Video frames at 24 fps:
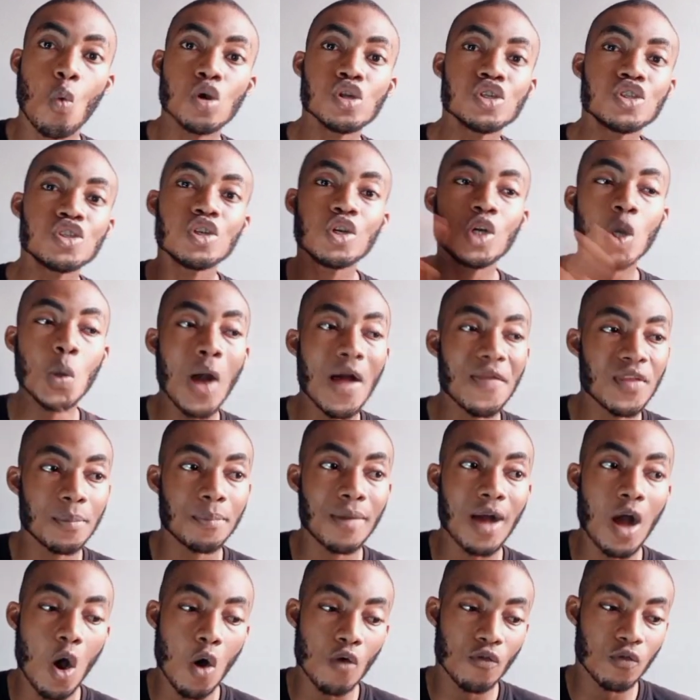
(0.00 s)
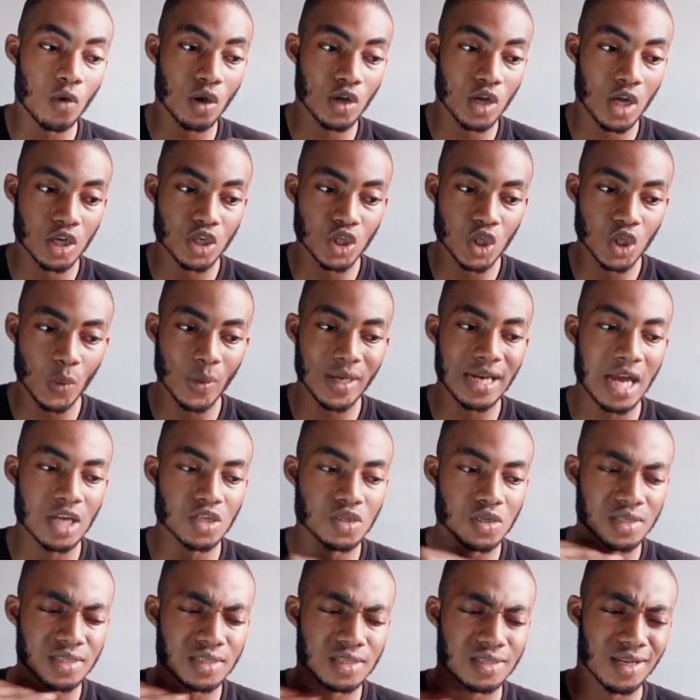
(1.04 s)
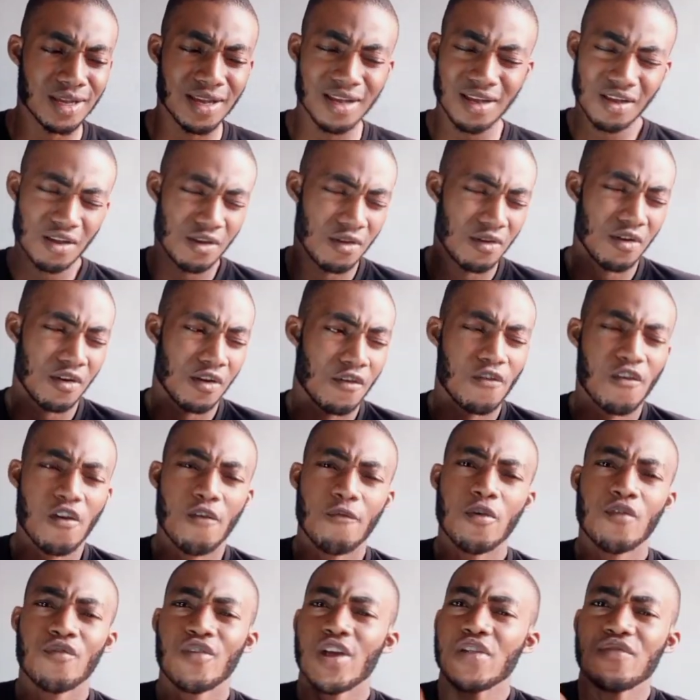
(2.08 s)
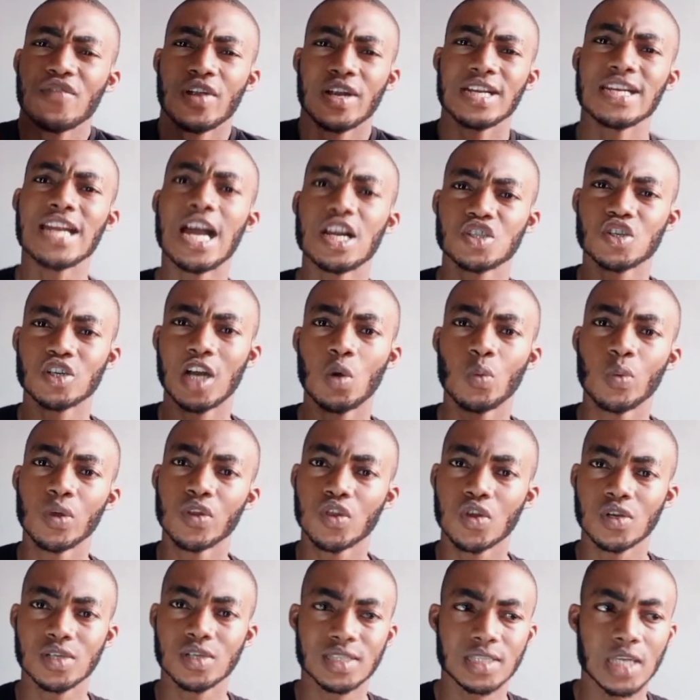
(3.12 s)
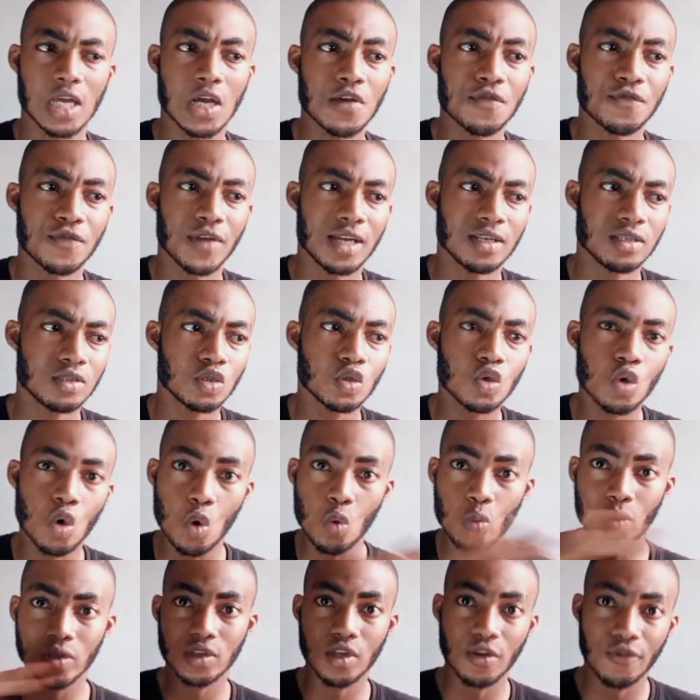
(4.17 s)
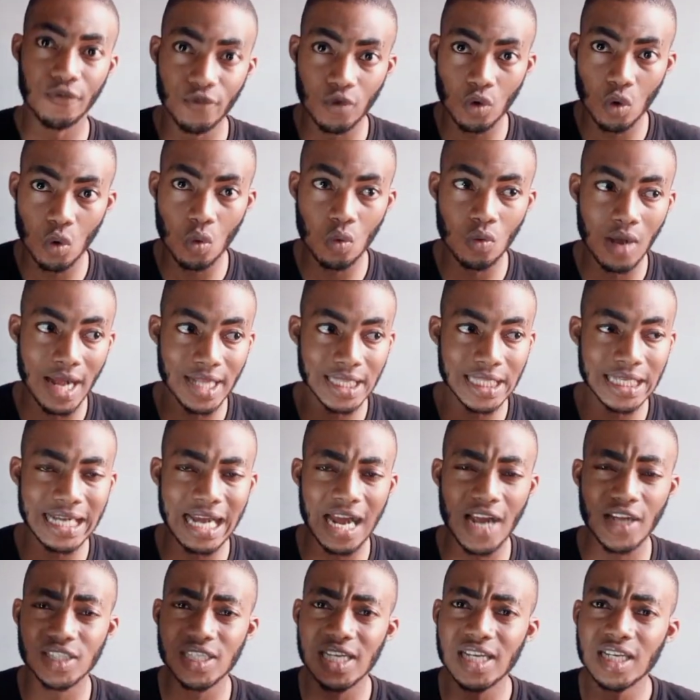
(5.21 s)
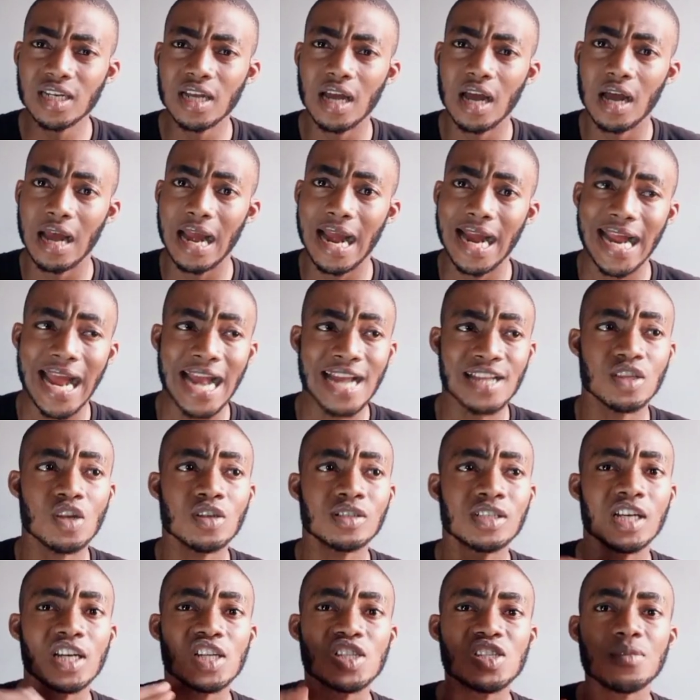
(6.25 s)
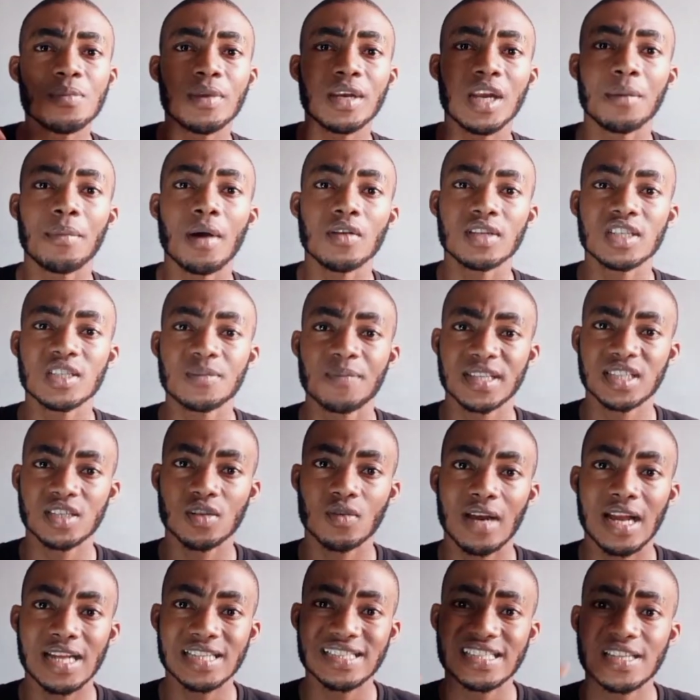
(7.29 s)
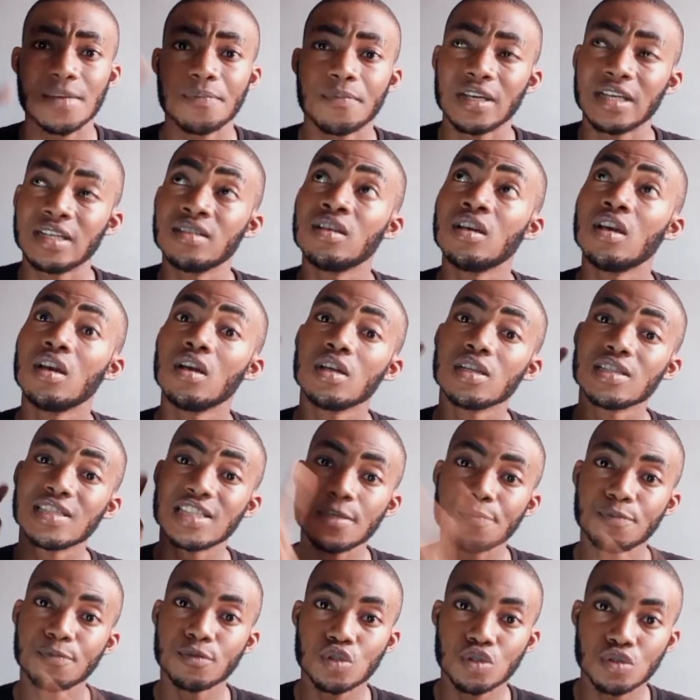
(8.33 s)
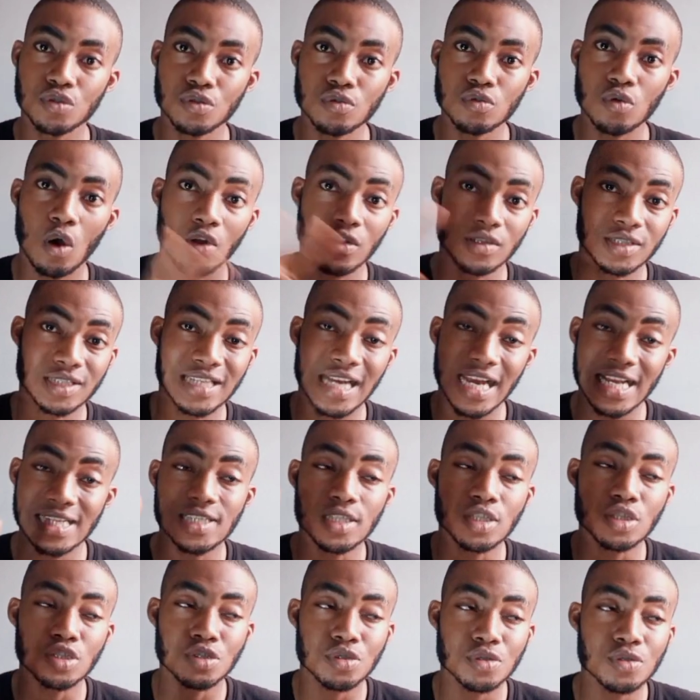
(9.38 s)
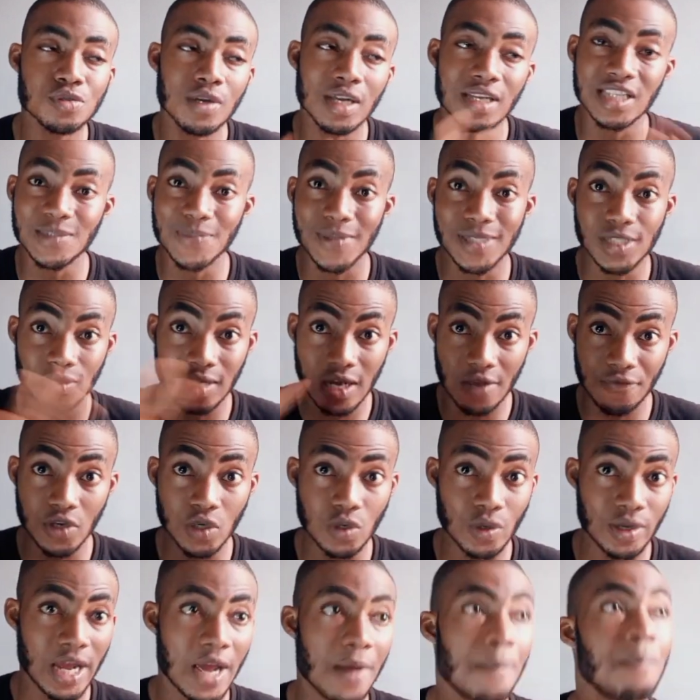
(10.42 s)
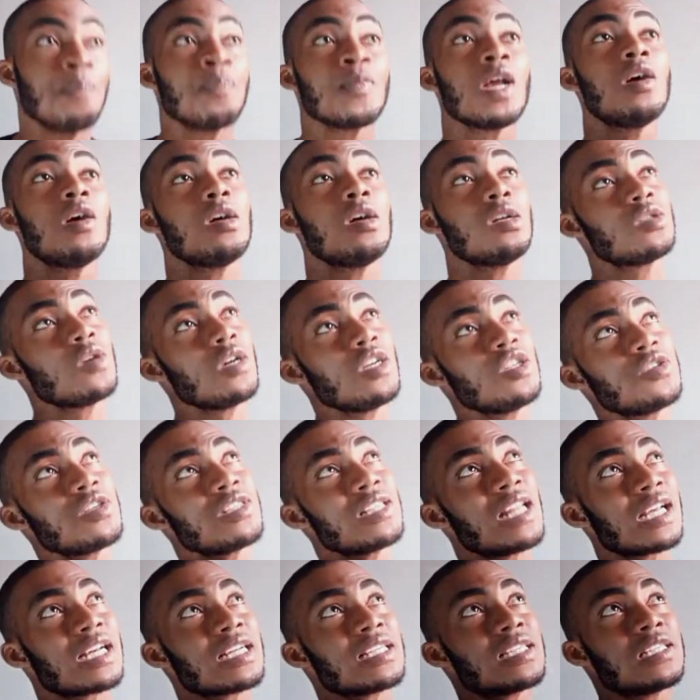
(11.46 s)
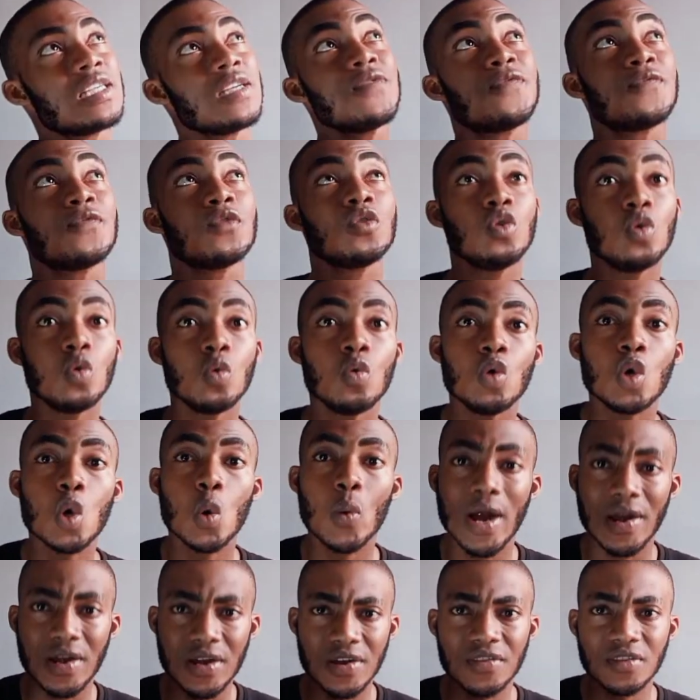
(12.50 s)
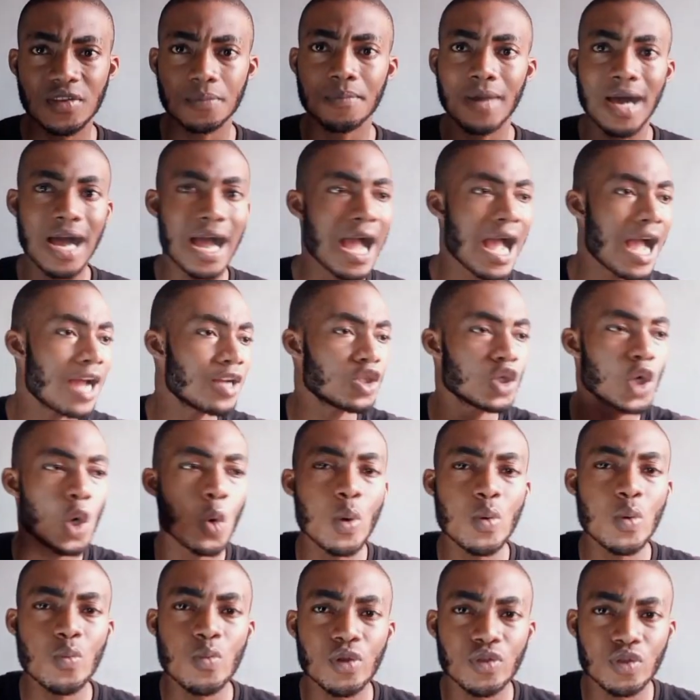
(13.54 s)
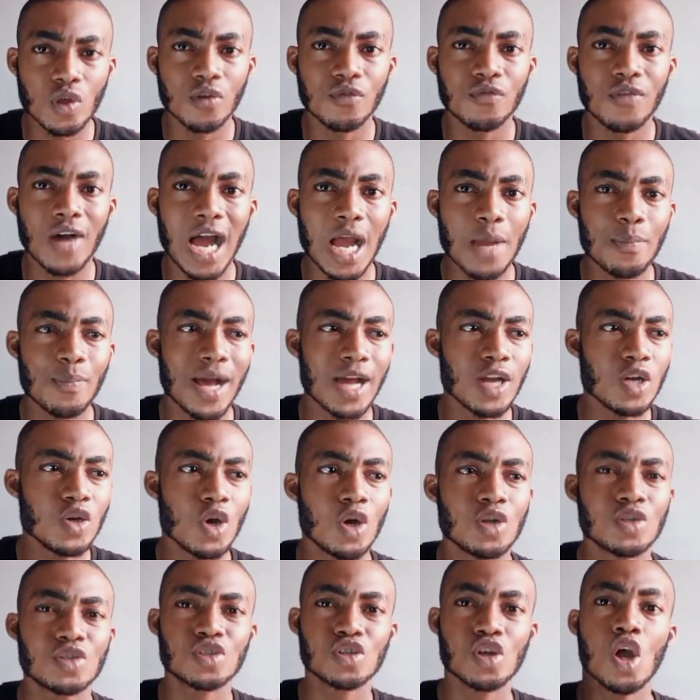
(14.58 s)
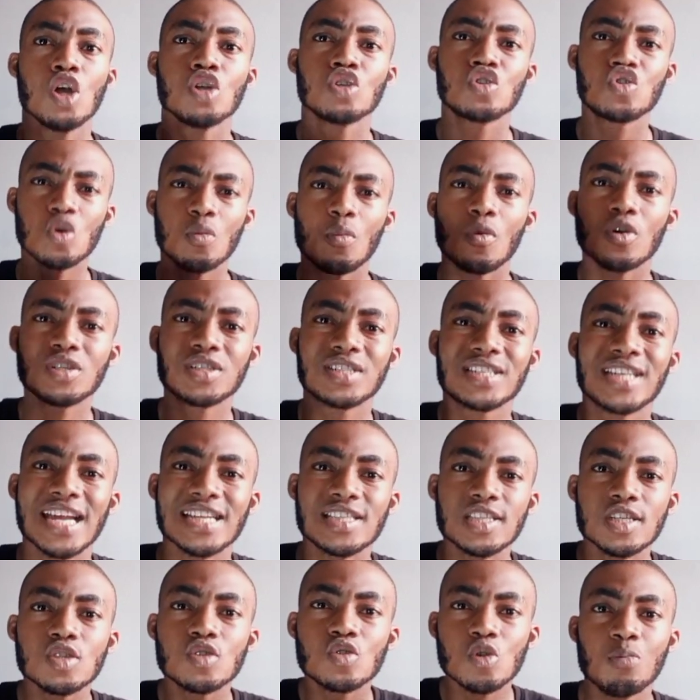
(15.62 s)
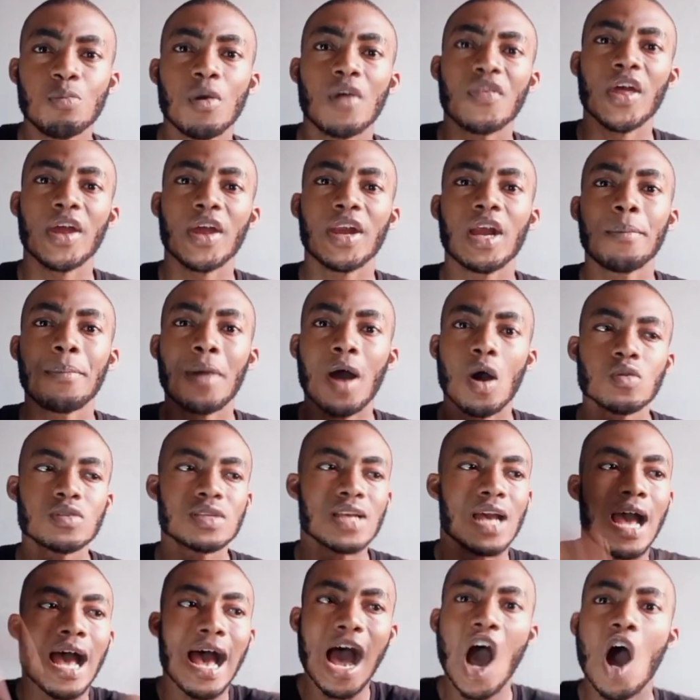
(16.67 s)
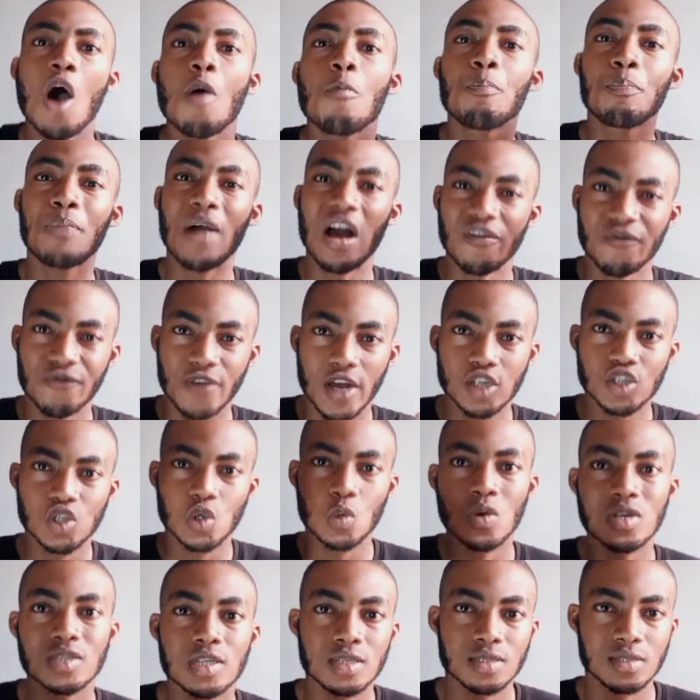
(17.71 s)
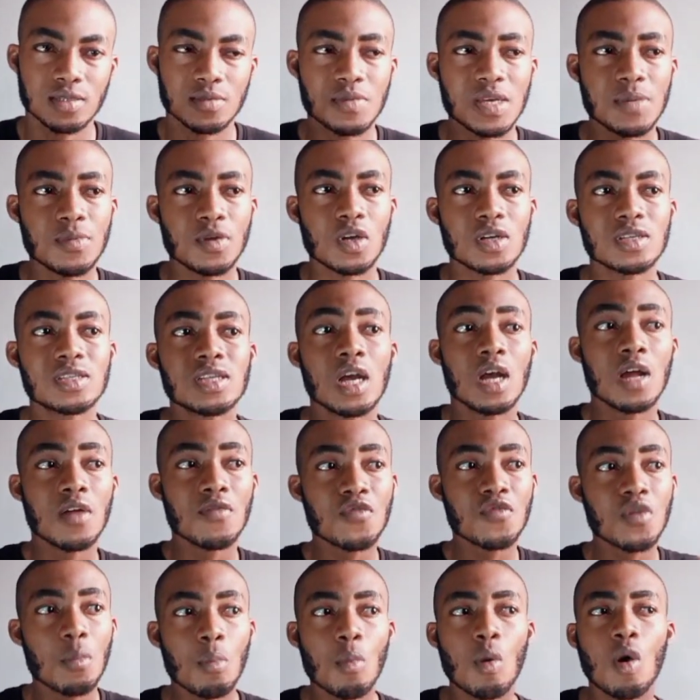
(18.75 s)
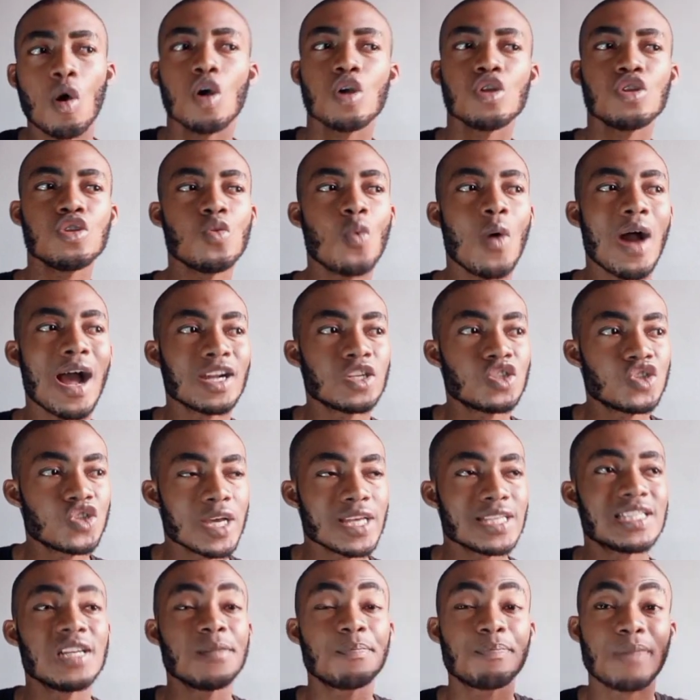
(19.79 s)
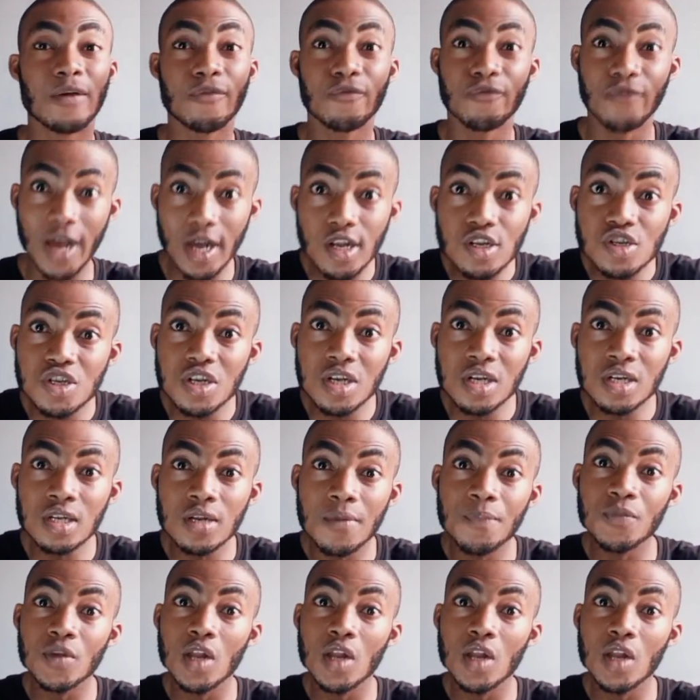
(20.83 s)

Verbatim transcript: Once you lower the bar of what you're doing and just be very, very natural with yourself and go with the flow. I think I said I, I talked a little bit about this particular tip in tip two or lesson two in this particular video, yeah. So it's just like as if you lowering the bar and going with your vibe and not so much getting too bothered about how perfect you want it to be. Because the more you are chasing perfection,